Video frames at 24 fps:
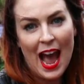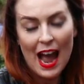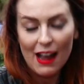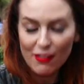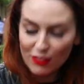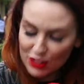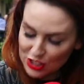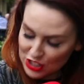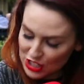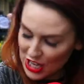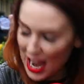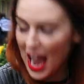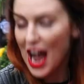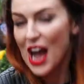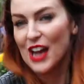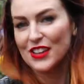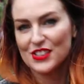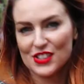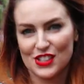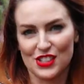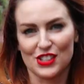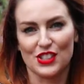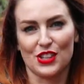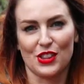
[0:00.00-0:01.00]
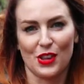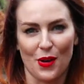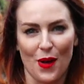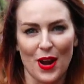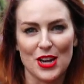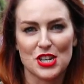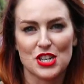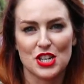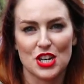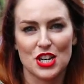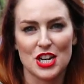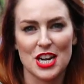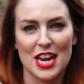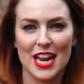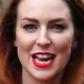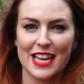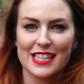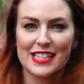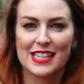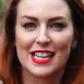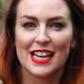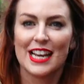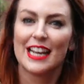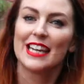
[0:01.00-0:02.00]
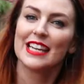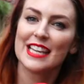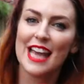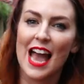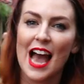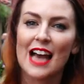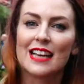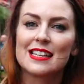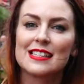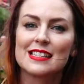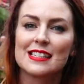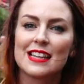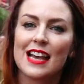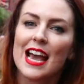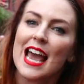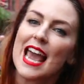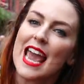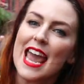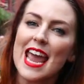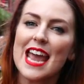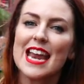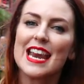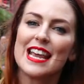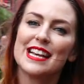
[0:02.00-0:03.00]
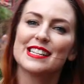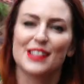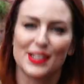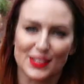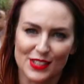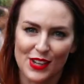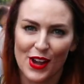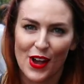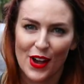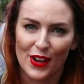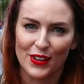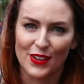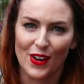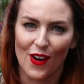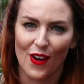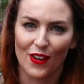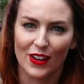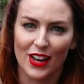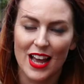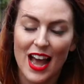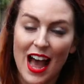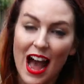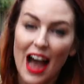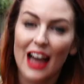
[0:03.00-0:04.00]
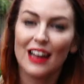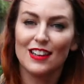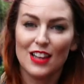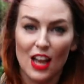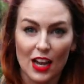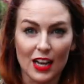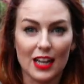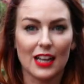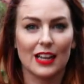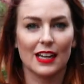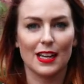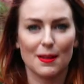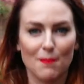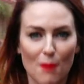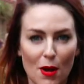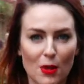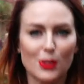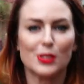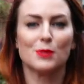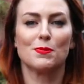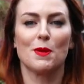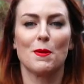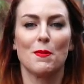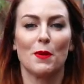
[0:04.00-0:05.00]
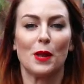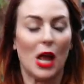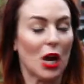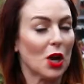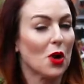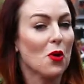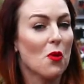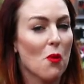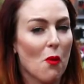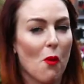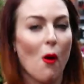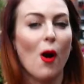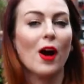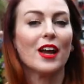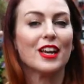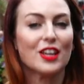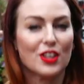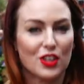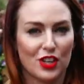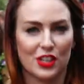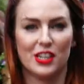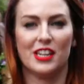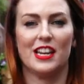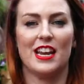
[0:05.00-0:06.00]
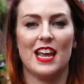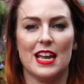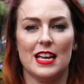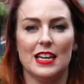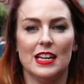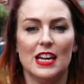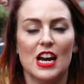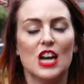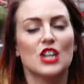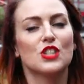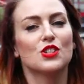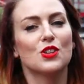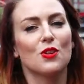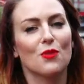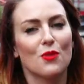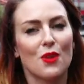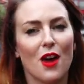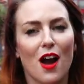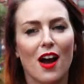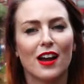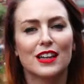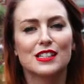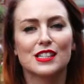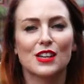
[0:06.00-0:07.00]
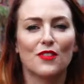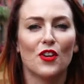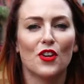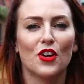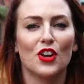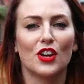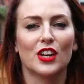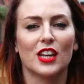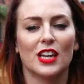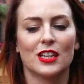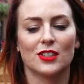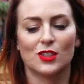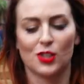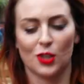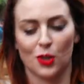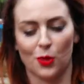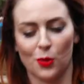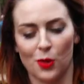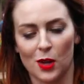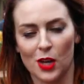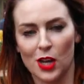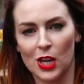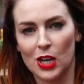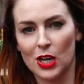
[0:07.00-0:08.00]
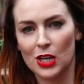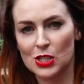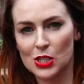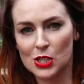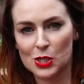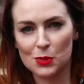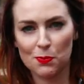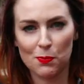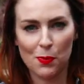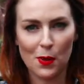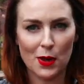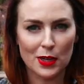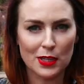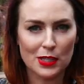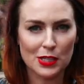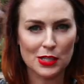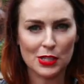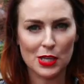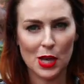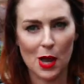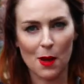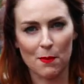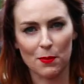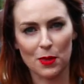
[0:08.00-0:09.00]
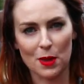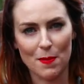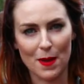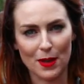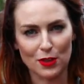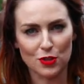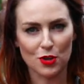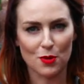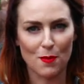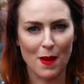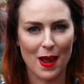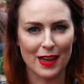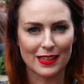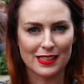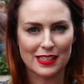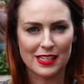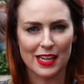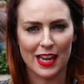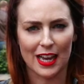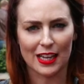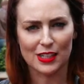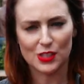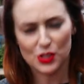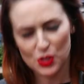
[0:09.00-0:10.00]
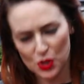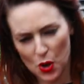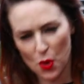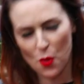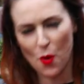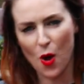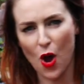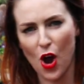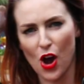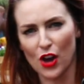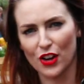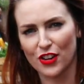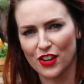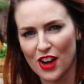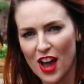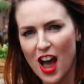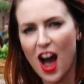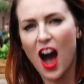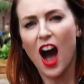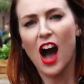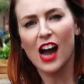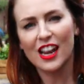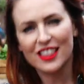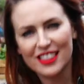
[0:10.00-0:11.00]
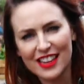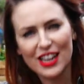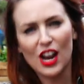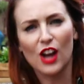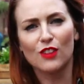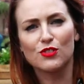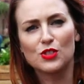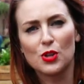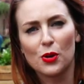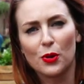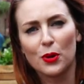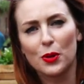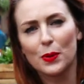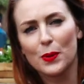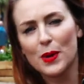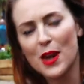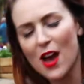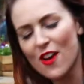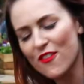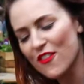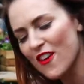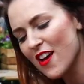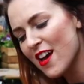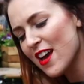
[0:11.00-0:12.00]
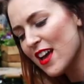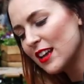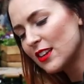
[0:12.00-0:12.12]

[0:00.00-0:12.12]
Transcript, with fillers: And the answer to the question is yes, it is a turn on. And luckily, most people are quite good at it it. So guys, if you're looking to spice up the bedroom antics, go on. I think I've taught you enough.